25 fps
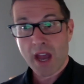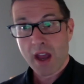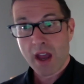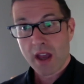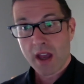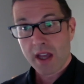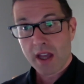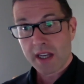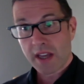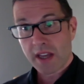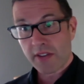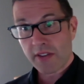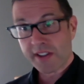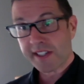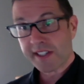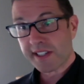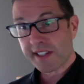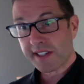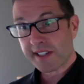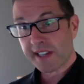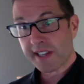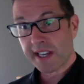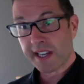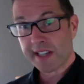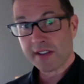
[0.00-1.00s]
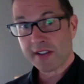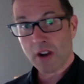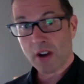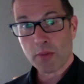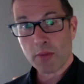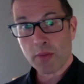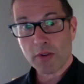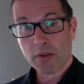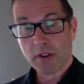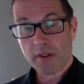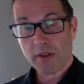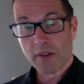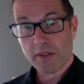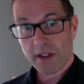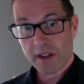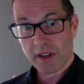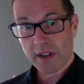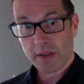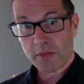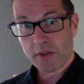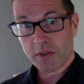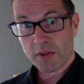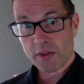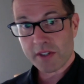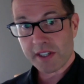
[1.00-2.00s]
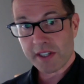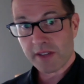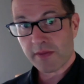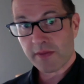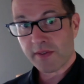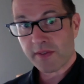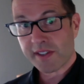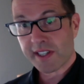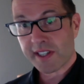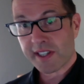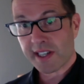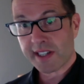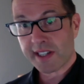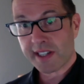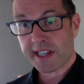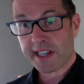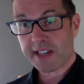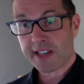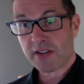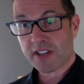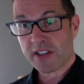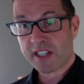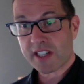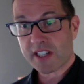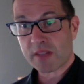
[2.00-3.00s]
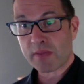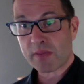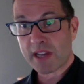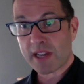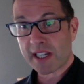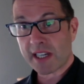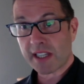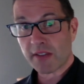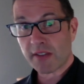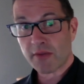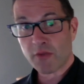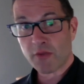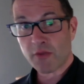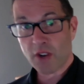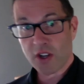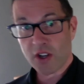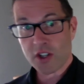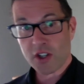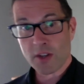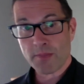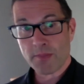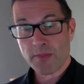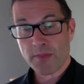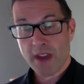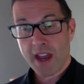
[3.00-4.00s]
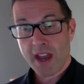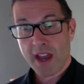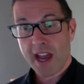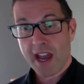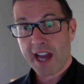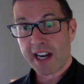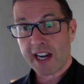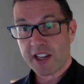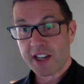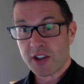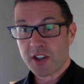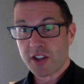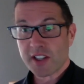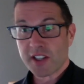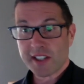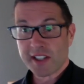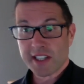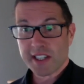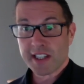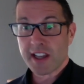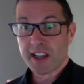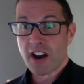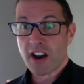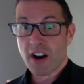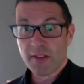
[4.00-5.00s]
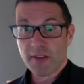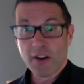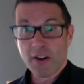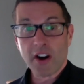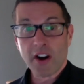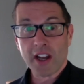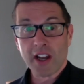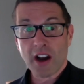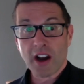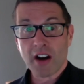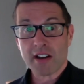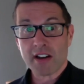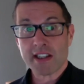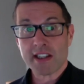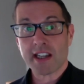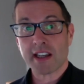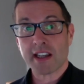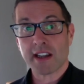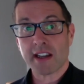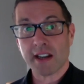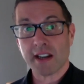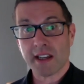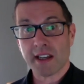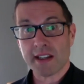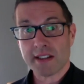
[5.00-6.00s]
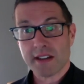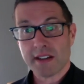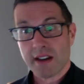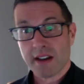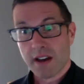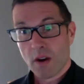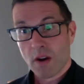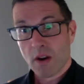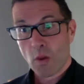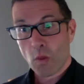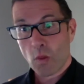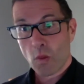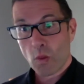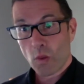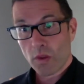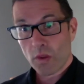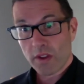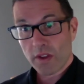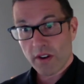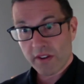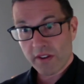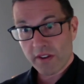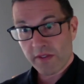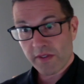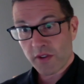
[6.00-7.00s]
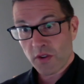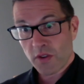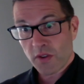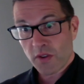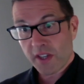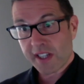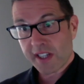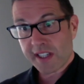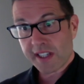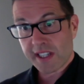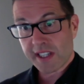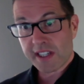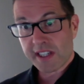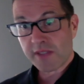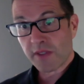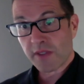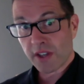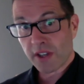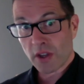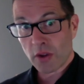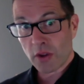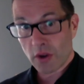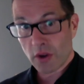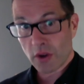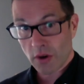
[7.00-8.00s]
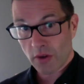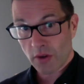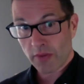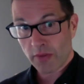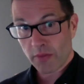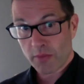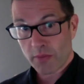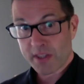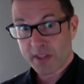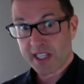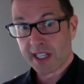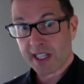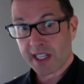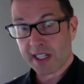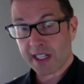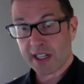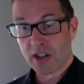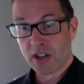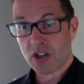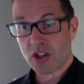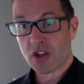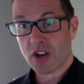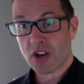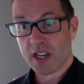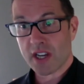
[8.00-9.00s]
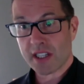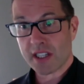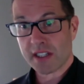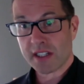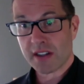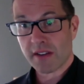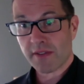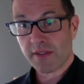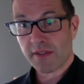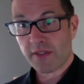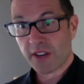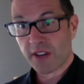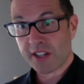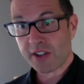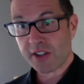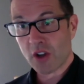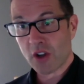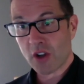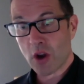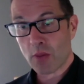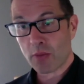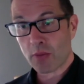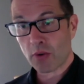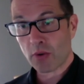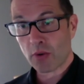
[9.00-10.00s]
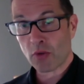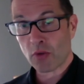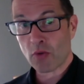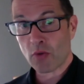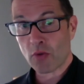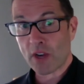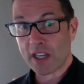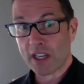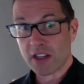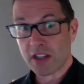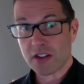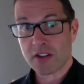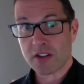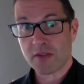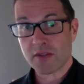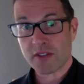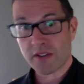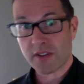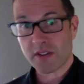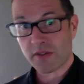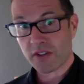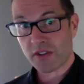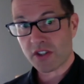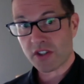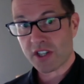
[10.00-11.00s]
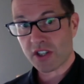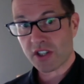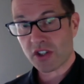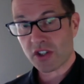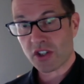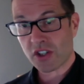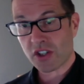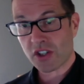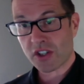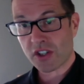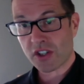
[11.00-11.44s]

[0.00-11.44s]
Now, this is an example of a museum facilitator explaining friction. And as you can see, they are very articulate. There are a few things in this video that are of particular interest. For example, the range of different gestures,